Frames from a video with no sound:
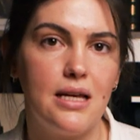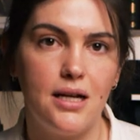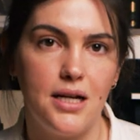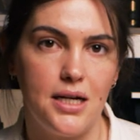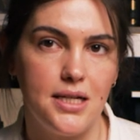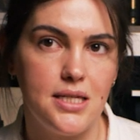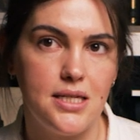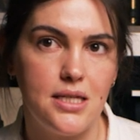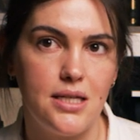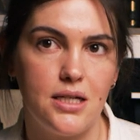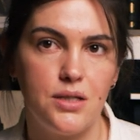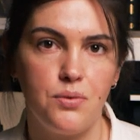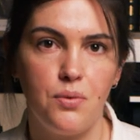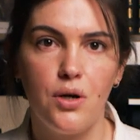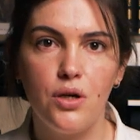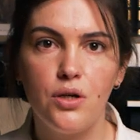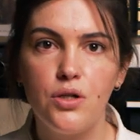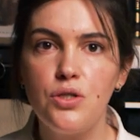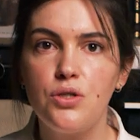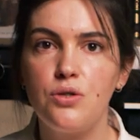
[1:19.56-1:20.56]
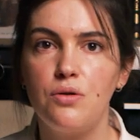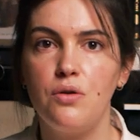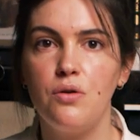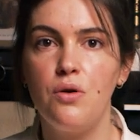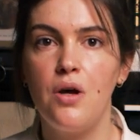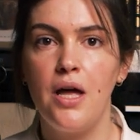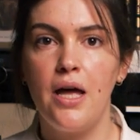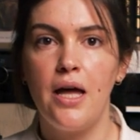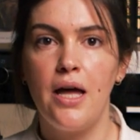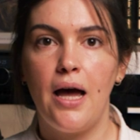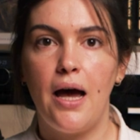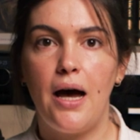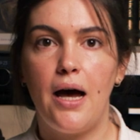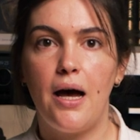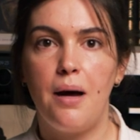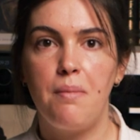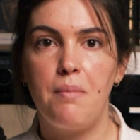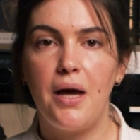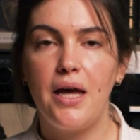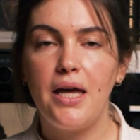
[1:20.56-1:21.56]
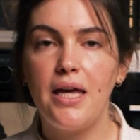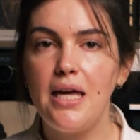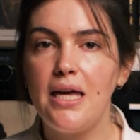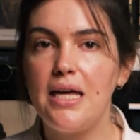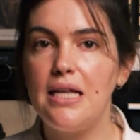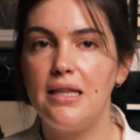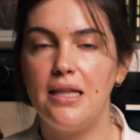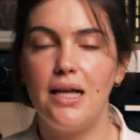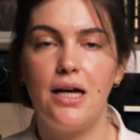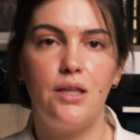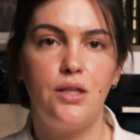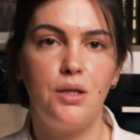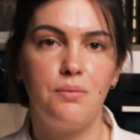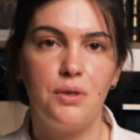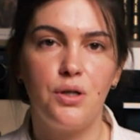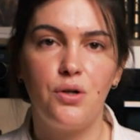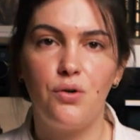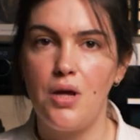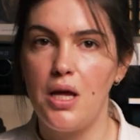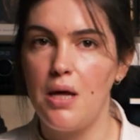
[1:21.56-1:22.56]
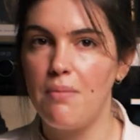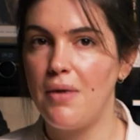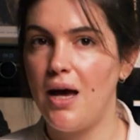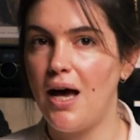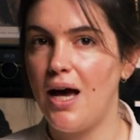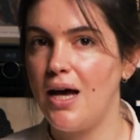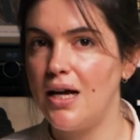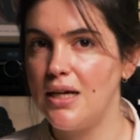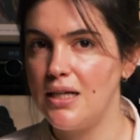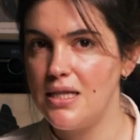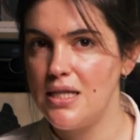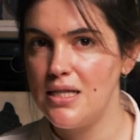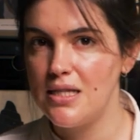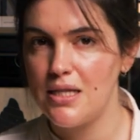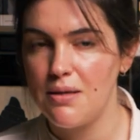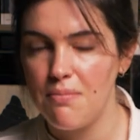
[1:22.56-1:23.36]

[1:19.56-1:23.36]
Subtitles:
custard. We're going to heat that double cream and the